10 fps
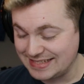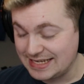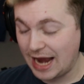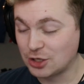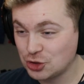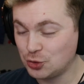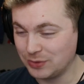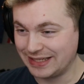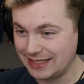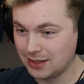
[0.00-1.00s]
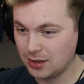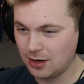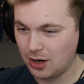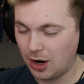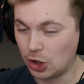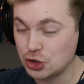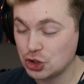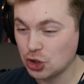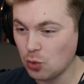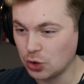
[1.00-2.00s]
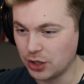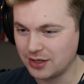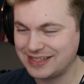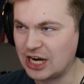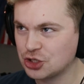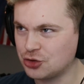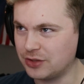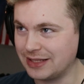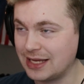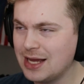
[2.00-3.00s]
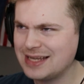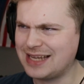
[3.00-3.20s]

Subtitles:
textually, are so good. Textually.